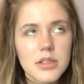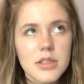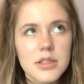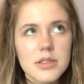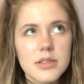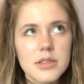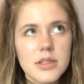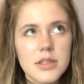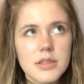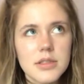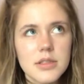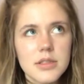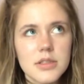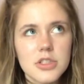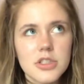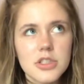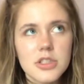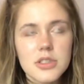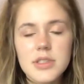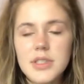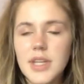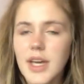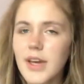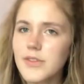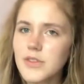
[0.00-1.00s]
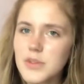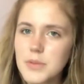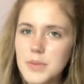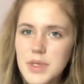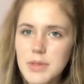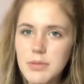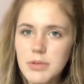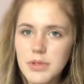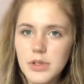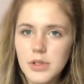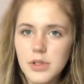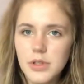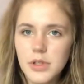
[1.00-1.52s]
This doesn't just have to
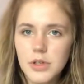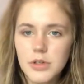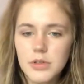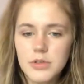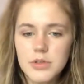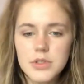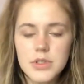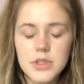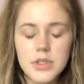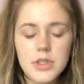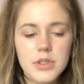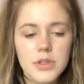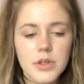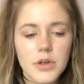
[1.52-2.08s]
be with clothes.